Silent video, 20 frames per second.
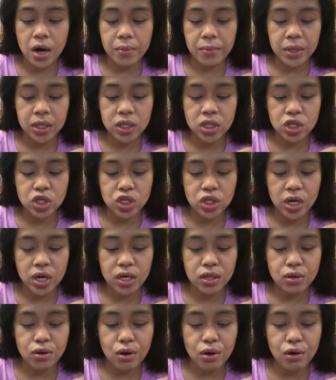in the
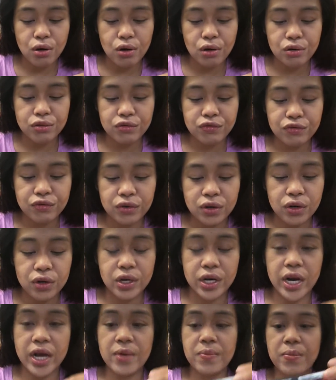shade of
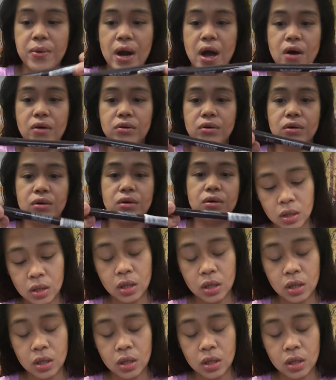gray-brown.